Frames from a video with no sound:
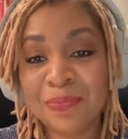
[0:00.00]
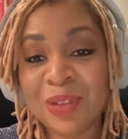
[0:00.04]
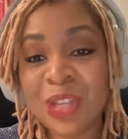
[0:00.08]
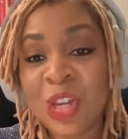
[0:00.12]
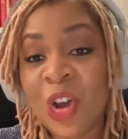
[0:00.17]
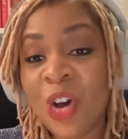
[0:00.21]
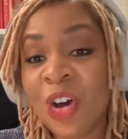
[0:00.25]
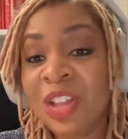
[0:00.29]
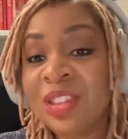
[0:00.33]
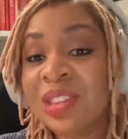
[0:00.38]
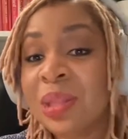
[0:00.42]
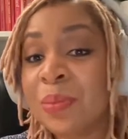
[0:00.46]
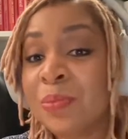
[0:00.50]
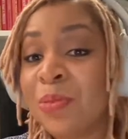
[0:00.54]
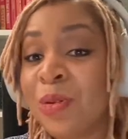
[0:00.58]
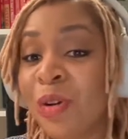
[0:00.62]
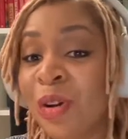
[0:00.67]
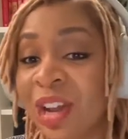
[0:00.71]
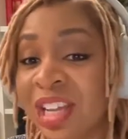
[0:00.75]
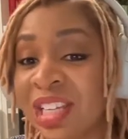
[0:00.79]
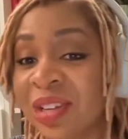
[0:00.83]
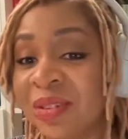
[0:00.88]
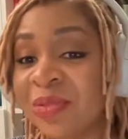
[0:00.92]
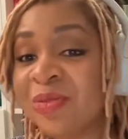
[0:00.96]
Beyond the
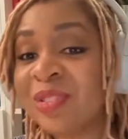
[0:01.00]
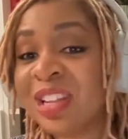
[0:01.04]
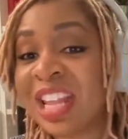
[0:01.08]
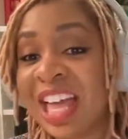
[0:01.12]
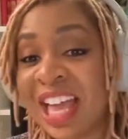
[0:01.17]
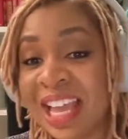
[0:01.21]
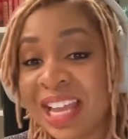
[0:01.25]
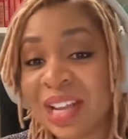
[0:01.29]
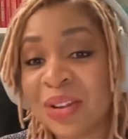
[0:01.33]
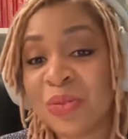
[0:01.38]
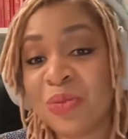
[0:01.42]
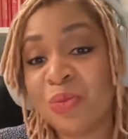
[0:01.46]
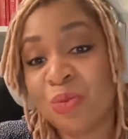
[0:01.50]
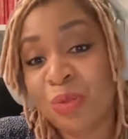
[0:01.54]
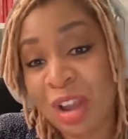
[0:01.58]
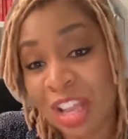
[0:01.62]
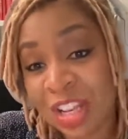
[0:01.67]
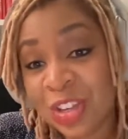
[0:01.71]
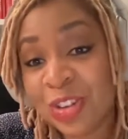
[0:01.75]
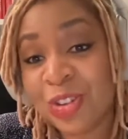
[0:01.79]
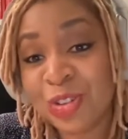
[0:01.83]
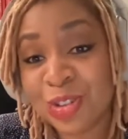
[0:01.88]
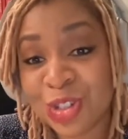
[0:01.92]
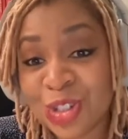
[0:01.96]
point of like
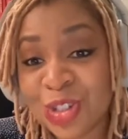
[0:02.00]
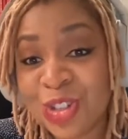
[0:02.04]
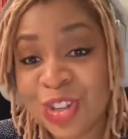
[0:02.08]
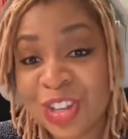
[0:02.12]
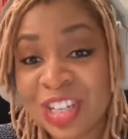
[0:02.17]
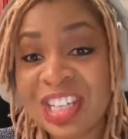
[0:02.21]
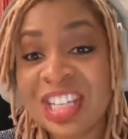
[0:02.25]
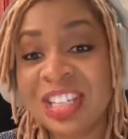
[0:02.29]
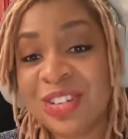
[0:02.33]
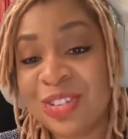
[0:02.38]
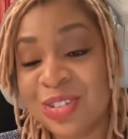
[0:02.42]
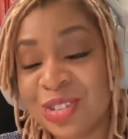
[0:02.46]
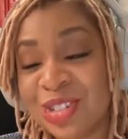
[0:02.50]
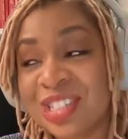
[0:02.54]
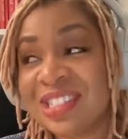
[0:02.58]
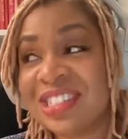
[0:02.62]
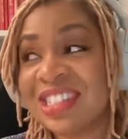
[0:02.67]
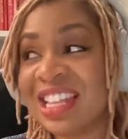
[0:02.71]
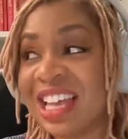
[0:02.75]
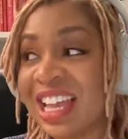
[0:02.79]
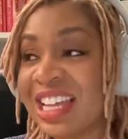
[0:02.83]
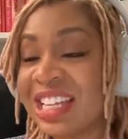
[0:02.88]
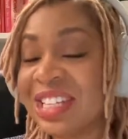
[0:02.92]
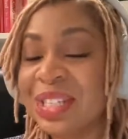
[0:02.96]
when you should, and you're just
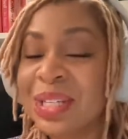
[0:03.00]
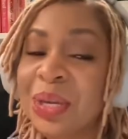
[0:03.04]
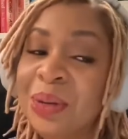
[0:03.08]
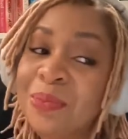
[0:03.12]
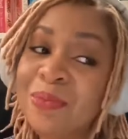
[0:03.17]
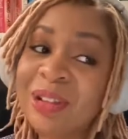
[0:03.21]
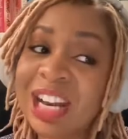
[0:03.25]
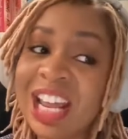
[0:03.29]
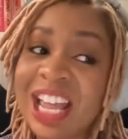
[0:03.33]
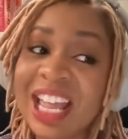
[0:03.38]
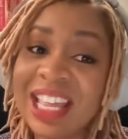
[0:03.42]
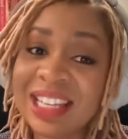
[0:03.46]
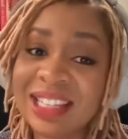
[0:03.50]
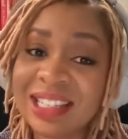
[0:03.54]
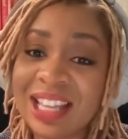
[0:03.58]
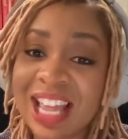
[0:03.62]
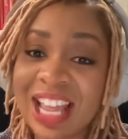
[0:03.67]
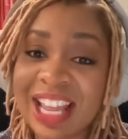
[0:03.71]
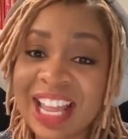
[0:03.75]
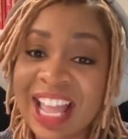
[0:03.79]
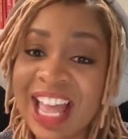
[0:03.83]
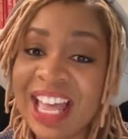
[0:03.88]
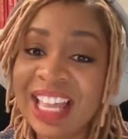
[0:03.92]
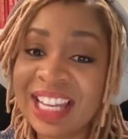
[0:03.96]
like, no, but I,
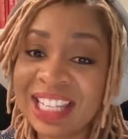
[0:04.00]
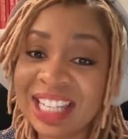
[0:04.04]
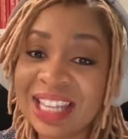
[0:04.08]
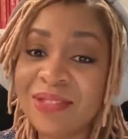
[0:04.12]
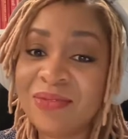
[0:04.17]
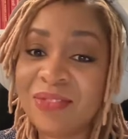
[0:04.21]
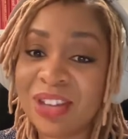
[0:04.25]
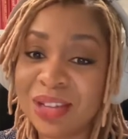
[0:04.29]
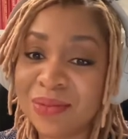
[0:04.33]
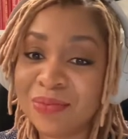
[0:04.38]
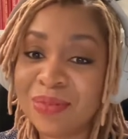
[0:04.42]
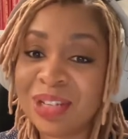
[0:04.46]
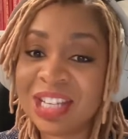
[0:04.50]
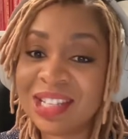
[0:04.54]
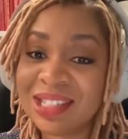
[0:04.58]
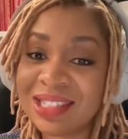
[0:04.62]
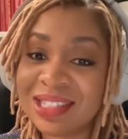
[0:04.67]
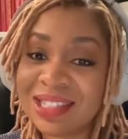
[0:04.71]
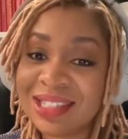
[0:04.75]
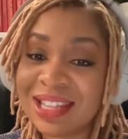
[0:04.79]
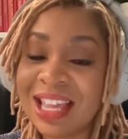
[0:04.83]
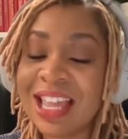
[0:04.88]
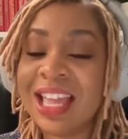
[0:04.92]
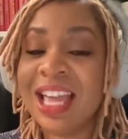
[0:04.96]
I can't leave it
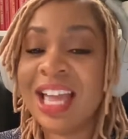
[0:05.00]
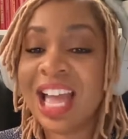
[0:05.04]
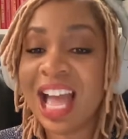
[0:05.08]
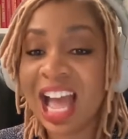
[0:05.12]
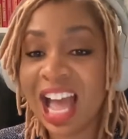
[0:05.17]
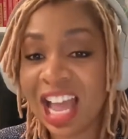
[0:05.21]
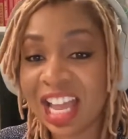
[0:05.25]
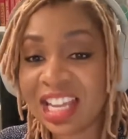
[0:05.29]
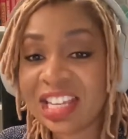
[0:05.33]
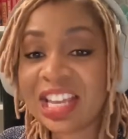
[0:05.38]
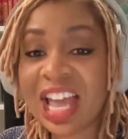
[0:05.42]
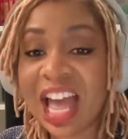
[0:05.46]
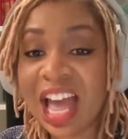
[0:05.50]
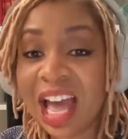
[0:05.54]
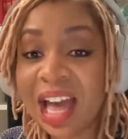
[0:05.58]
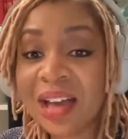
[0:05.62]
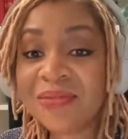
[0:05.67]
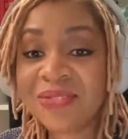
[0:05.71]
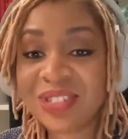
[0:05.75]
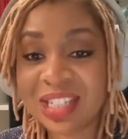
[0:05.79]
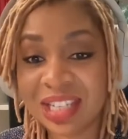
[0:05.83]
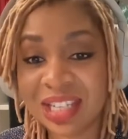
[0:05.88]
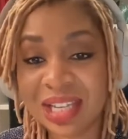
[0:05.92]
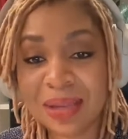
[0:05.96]
because I
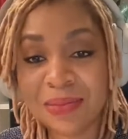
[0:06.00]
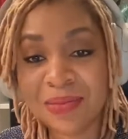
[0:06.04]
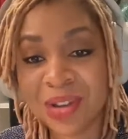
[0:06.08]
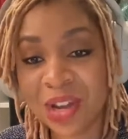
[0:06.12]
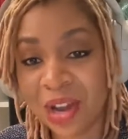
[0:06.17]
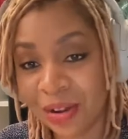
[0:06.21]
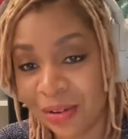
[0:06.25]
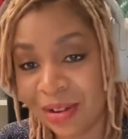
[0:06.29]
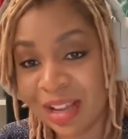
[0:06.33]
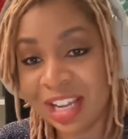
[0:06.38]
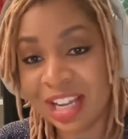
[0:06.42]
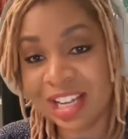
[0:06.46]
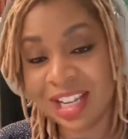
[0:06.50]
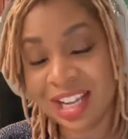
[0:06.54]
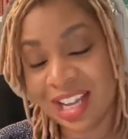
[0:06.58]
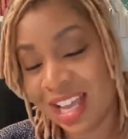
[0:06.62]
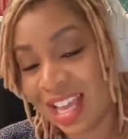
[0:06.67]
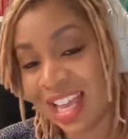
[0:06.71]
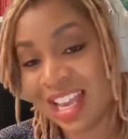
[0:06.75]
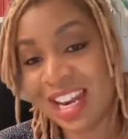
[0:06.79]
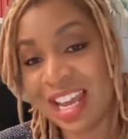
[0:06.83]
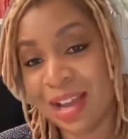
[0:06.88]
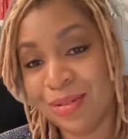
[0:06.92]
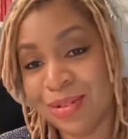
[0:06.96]
have to keep going.
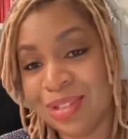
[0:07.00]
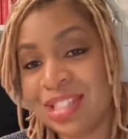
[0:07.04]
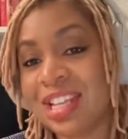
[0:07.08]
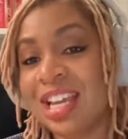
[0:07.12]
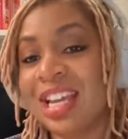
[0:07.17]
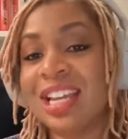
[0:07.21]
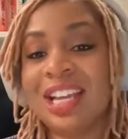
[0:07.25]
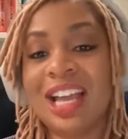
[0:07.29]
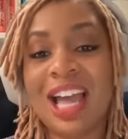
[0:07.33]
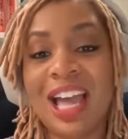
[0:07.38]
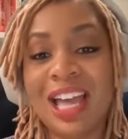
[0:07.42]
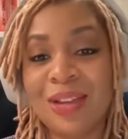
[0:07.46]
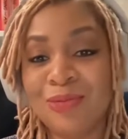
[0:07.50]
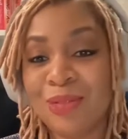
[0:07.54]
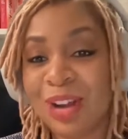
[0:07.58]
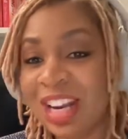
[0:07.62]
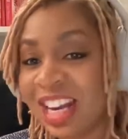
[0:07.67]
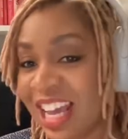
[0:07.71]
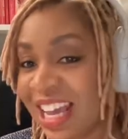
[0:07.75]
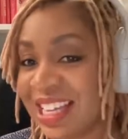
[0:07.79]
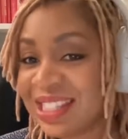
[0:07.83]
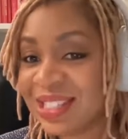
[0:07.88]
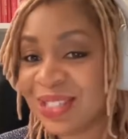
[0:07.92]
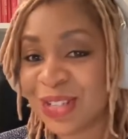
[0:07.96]
And I was like,
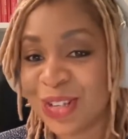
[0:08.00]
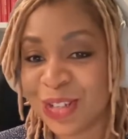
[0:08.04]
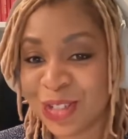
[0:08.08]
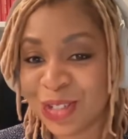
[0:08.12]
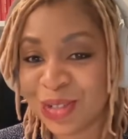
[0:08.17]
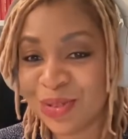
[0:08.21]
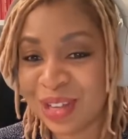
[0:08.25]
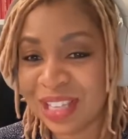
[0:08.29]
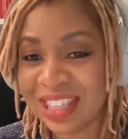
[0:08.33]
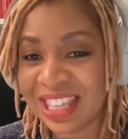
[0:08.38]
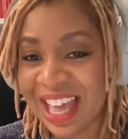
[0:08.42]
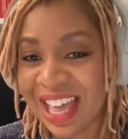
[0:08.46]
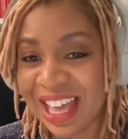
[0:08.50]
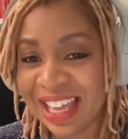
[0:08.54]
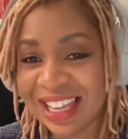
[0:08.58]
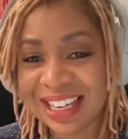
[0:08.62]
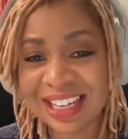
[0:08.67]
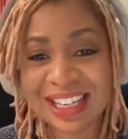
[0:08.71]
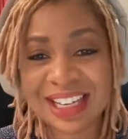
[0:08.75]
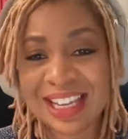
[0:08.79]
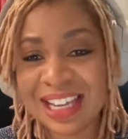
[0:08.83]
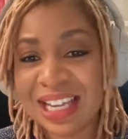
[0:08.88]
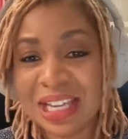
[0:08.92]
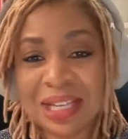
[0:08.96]
when I start doing
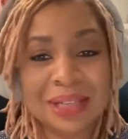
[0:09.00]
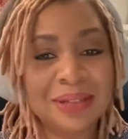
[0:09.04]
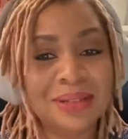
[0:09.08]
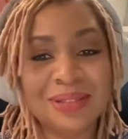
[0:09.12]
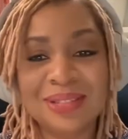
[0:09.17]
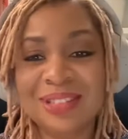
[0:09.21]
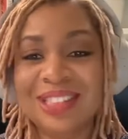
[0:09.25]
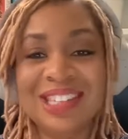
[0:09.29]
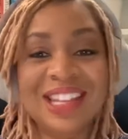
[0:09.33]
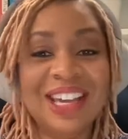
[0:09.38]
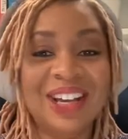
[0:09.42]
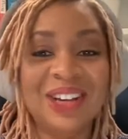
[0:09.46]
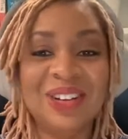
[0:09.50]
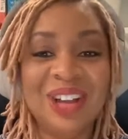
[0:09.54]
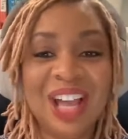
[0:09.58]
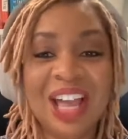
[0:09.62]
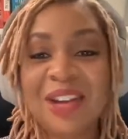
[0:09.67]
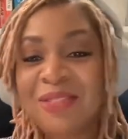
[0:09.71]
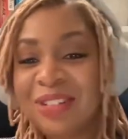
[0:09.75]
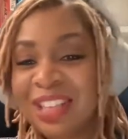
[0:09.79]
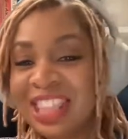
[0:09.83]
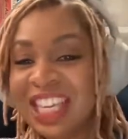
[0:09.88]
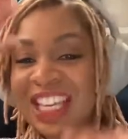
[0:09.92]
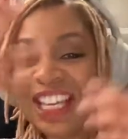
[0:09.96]
that, no,
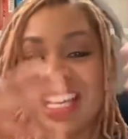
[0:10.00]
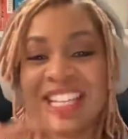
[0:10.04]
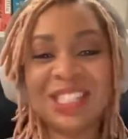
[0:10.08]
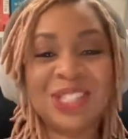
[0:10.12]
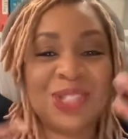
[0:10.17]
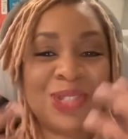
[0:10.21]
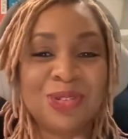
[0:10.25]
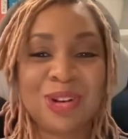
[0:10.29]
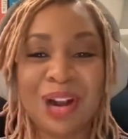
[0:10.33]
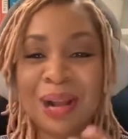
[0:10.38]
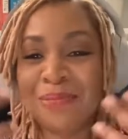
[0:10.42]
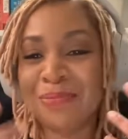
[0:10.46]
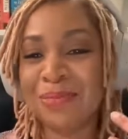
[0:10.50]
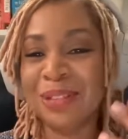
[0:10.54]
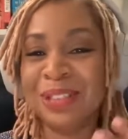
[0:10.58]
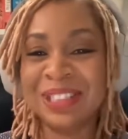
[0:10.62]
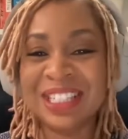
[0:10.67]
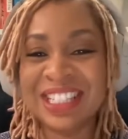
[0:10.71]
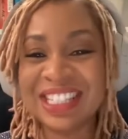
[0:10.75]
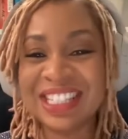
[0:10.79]
everything gets scrambled